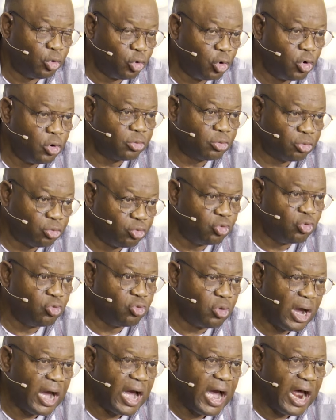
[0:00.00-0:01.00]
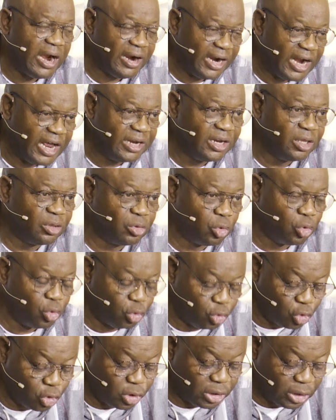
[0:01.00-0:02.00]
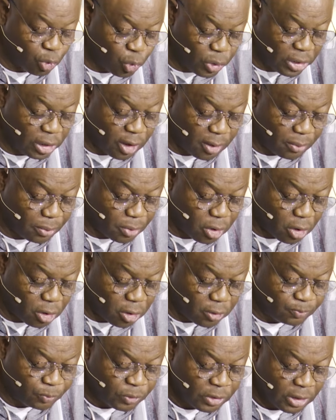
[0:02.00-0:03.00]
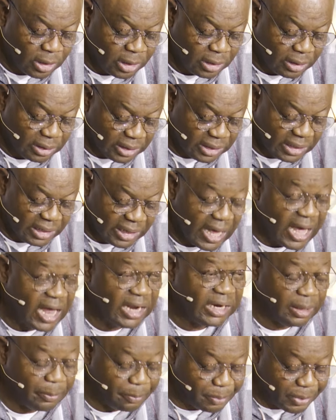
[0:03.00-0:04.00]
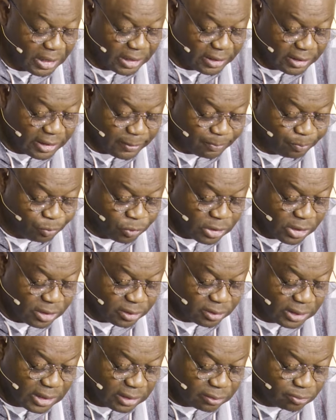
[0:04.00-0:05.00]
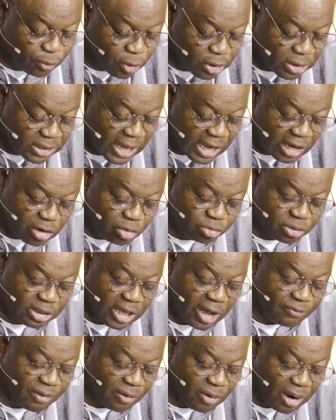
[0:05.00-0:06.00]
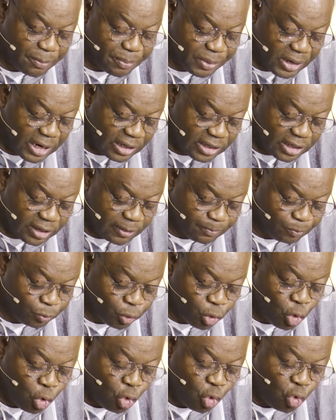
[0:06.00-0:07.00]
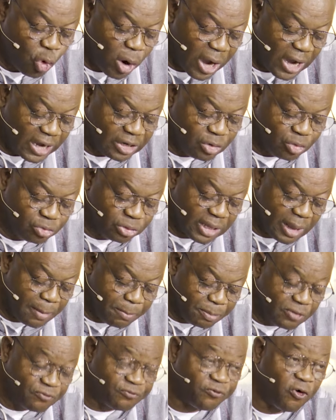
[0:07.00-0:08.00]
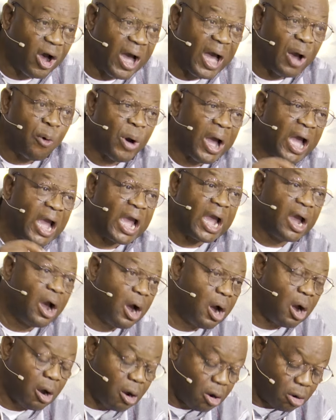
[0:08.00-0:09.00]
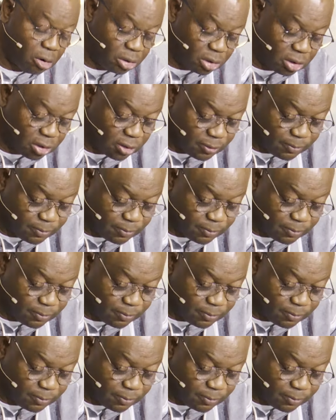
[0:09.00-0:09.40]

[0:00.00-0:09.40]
those who are ready to do the will of God. They are the brethren. He says, For the accuser of our brethren, who accuse them before our God